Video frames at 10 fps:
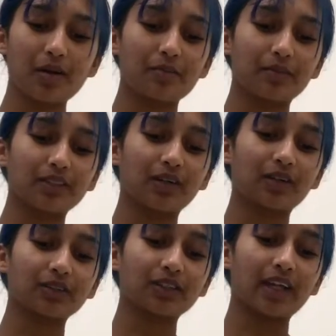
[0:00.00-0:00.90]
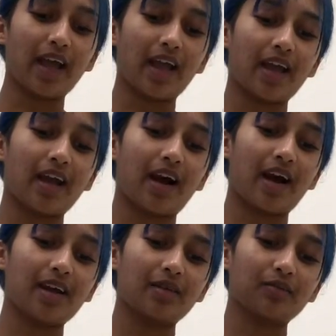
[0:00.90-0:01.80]
So today
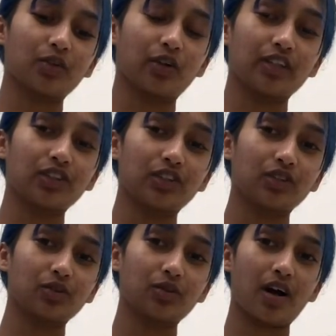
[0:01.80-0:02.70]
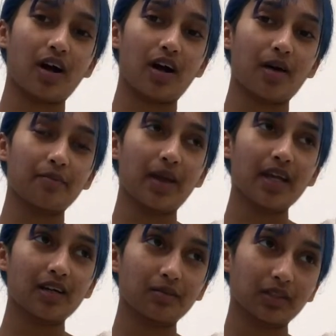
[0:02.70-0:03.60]
I am going to do a
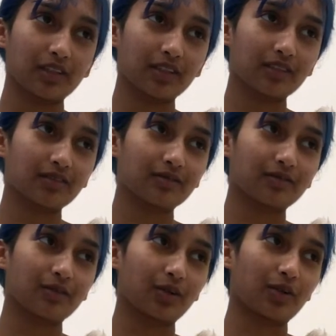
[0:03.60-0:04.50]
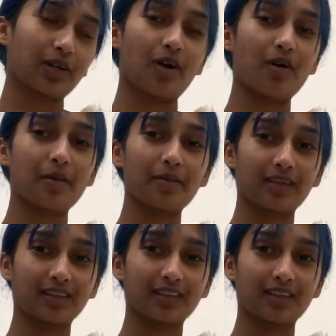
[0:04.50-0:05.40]
makeup look for all my
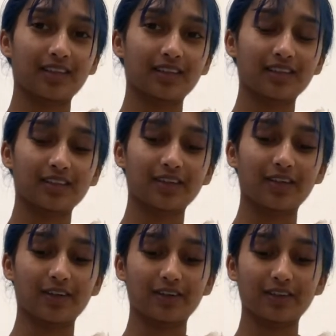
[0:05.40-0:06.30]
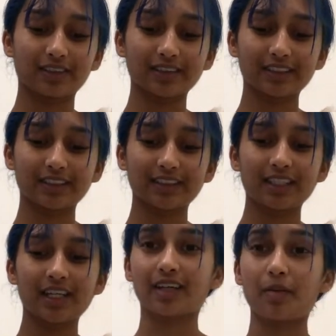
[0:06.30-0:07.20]
melanin girls,
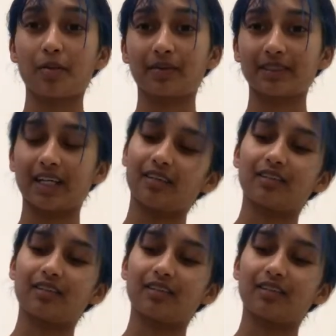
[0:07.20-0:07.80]
K-pop style.